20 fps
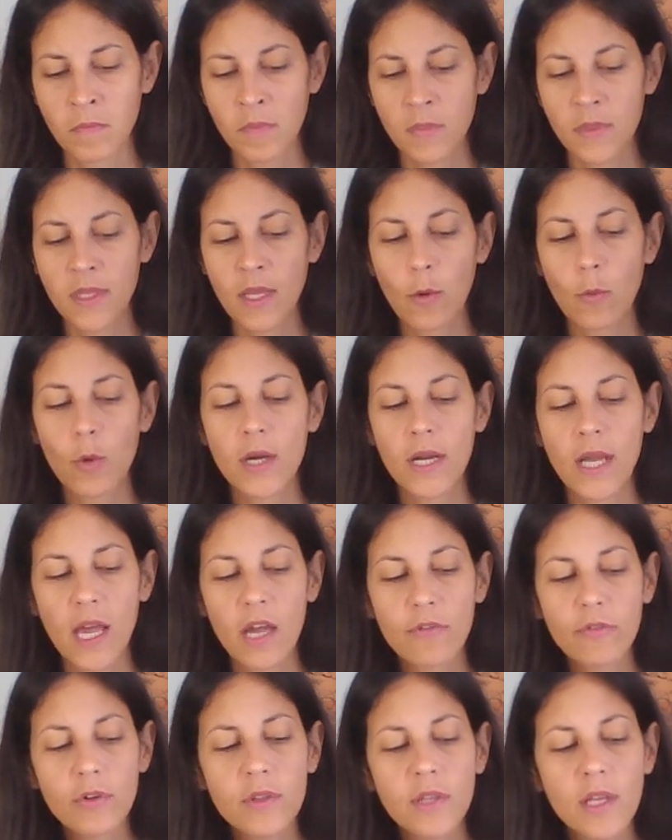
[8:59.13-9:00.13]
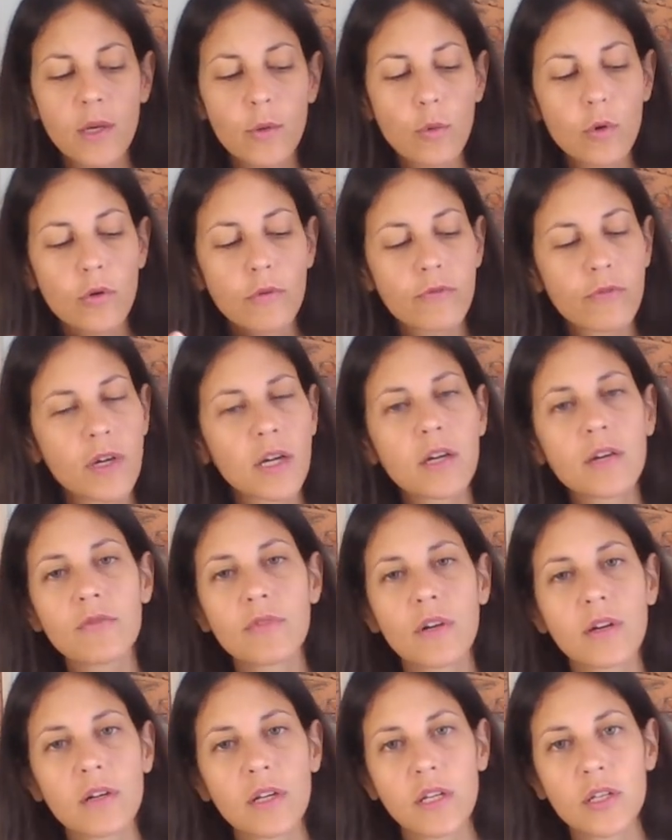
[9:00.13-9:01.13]
That whenever they were very,
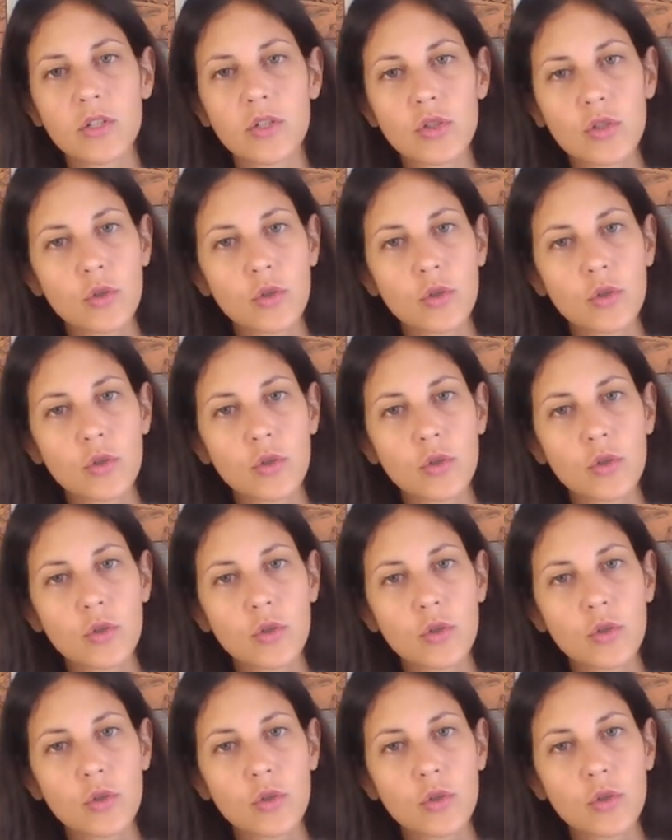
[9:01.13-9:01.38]
very in